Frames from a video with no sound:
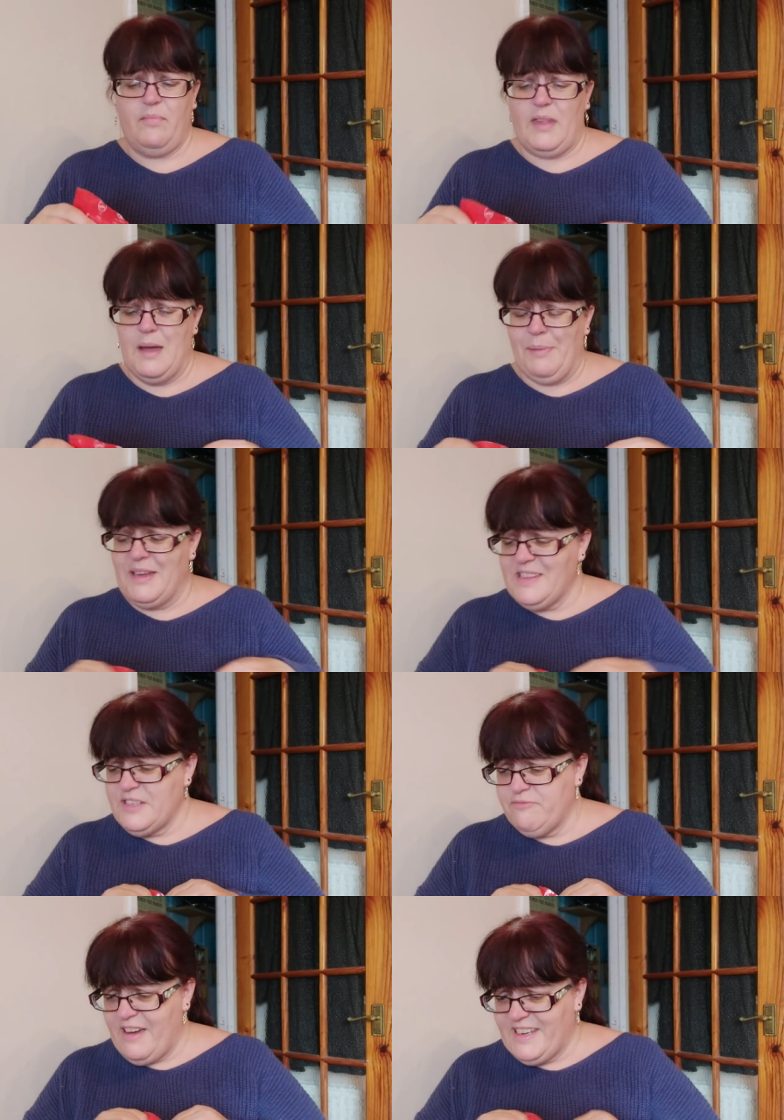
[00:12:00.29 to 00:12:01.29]
I buy
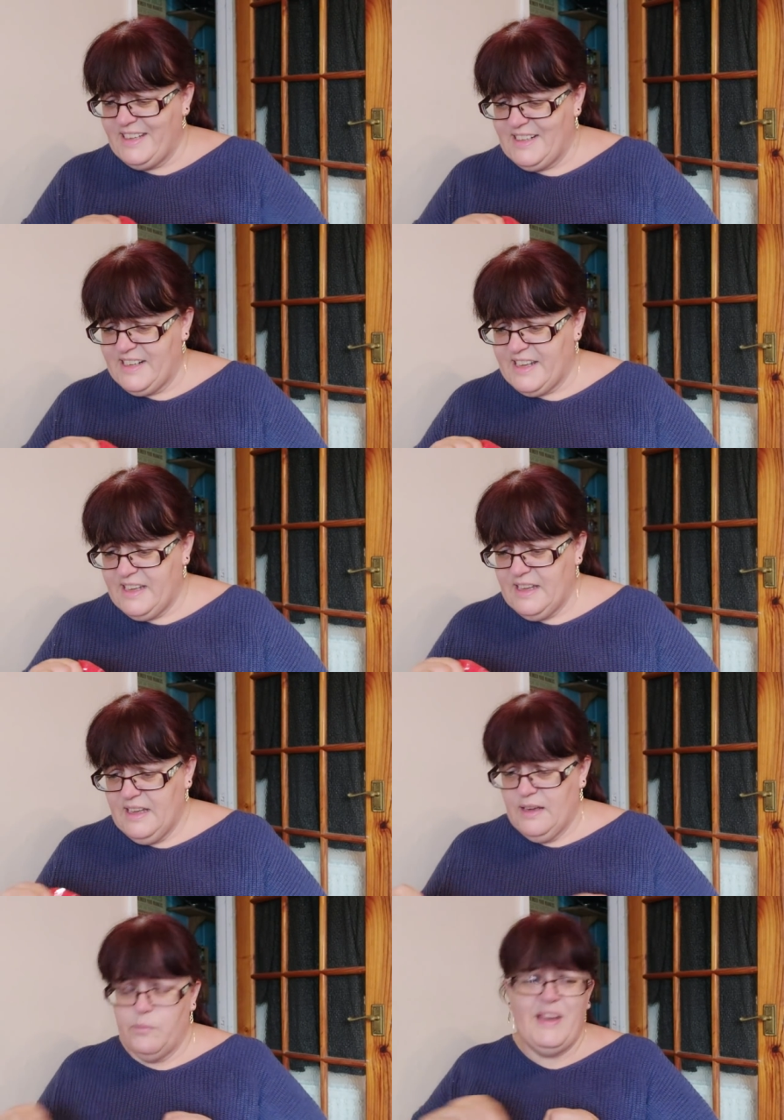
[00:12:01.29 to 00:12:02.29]
these regularly.
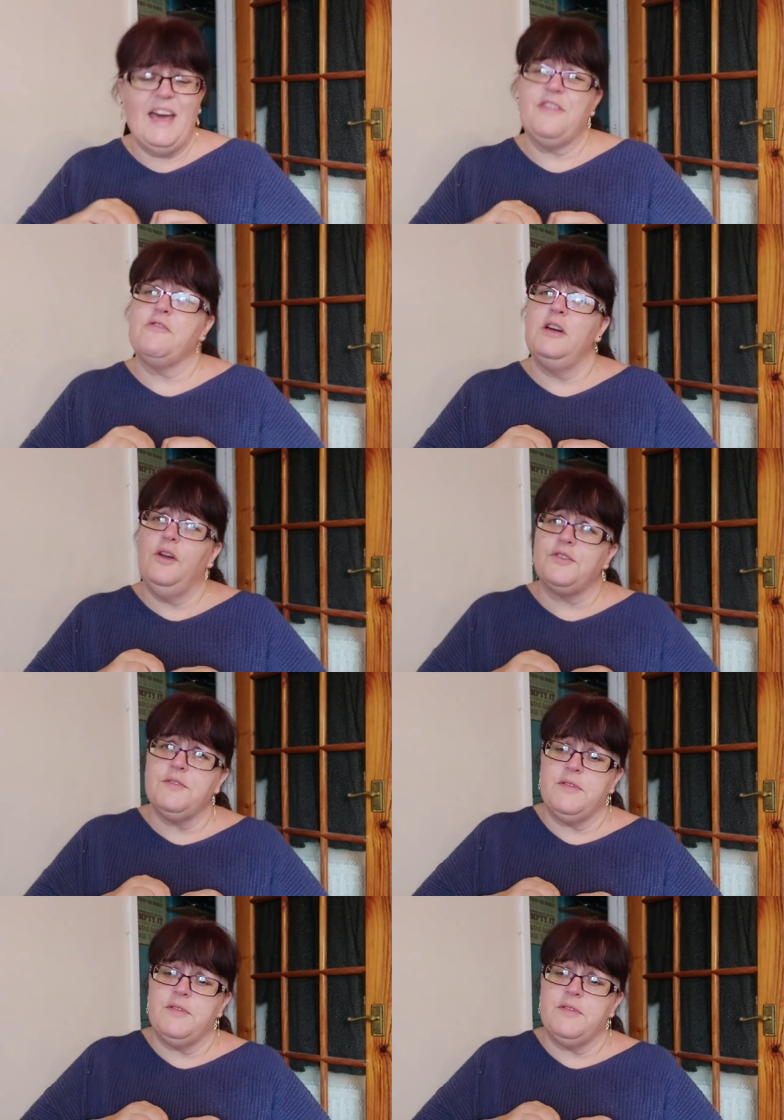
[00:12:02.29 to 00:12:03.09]
We get through a lot of